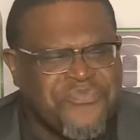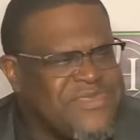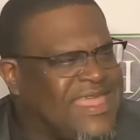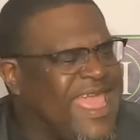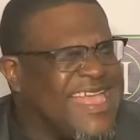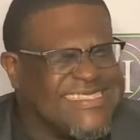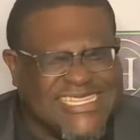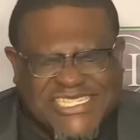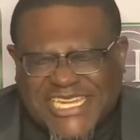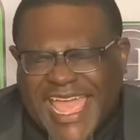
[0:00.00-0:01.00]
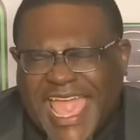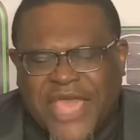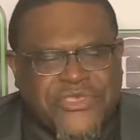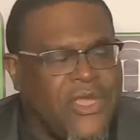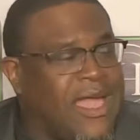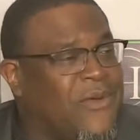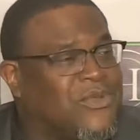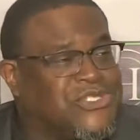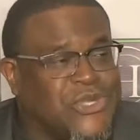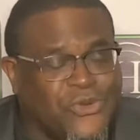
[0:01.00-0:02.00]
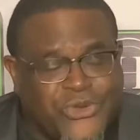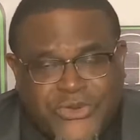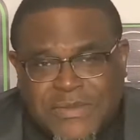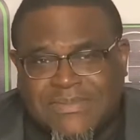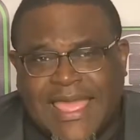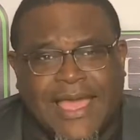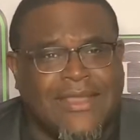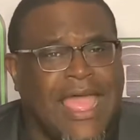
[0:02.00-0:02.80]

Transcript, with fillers: That as a child, yo, I was so creeped out.